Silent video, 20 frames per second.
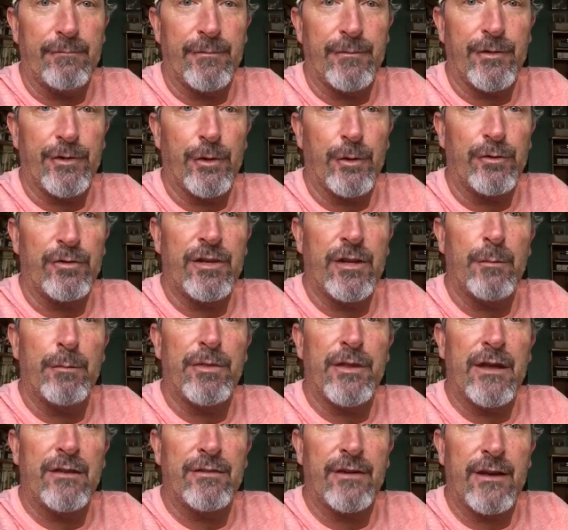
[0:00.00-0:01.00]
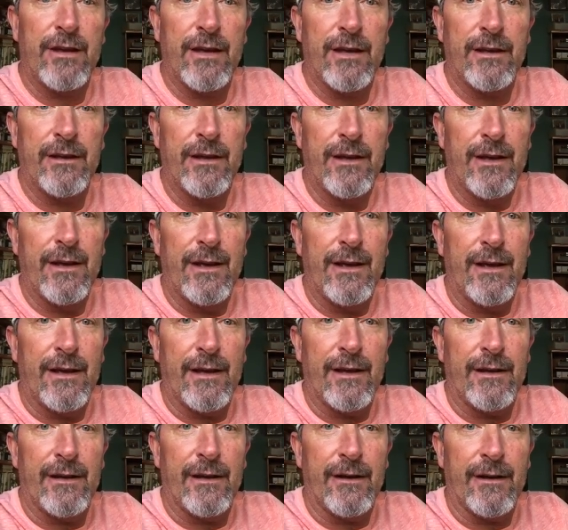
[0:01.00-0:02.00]
So, Tim, thanks again.
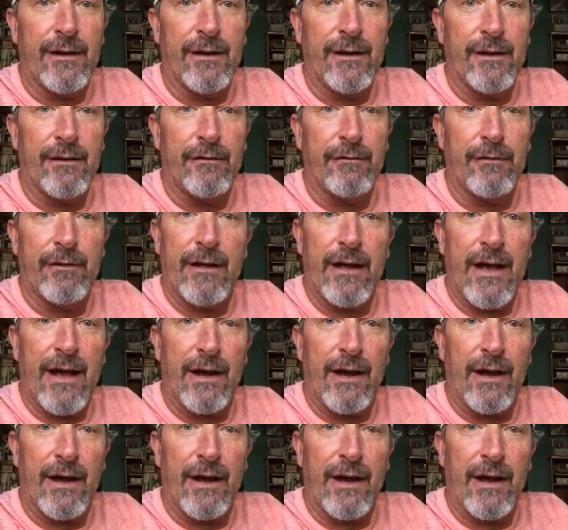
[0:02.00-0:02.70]
And uh,